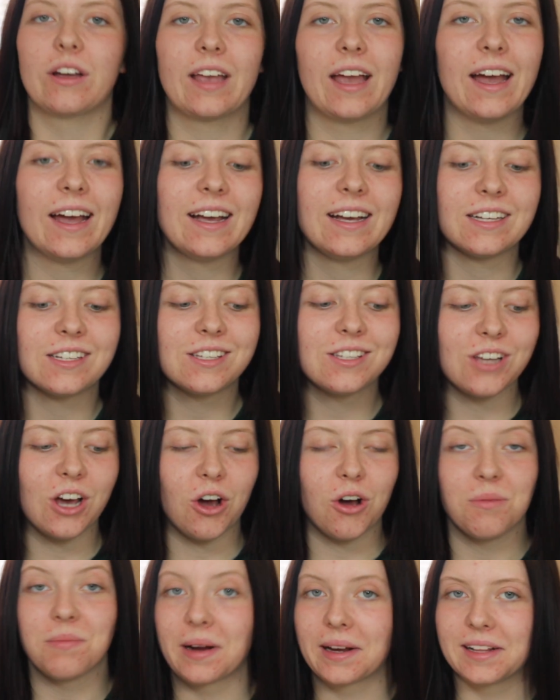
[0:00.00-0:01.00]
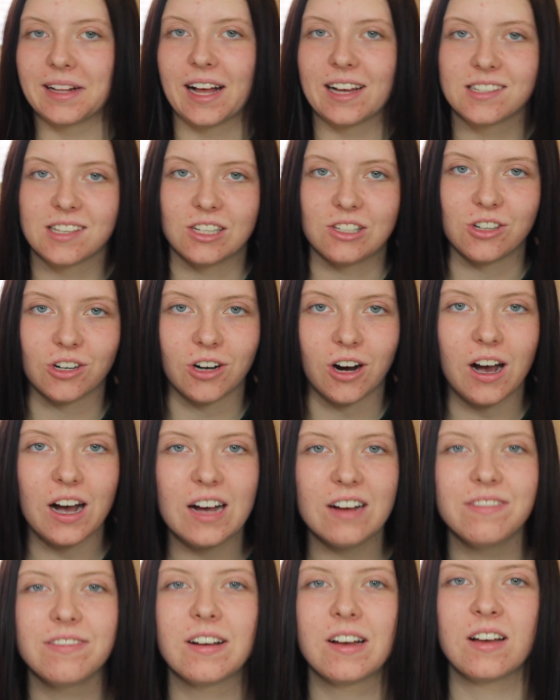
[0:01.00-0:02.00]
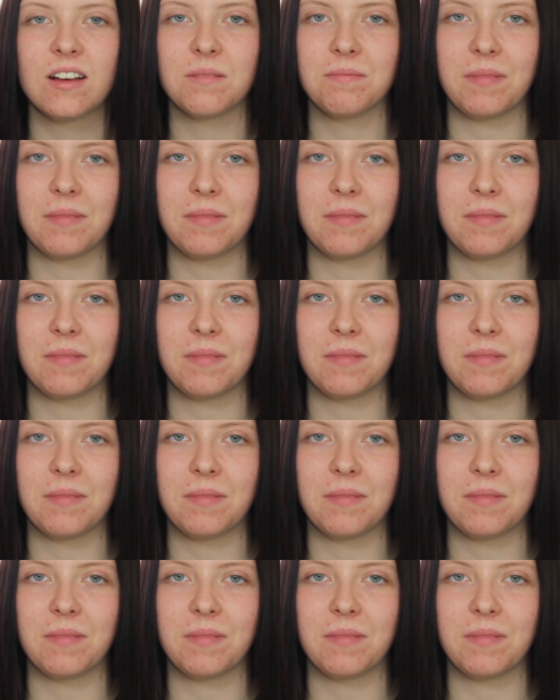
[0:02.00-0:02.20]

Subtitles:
Okay, so my glasses are off.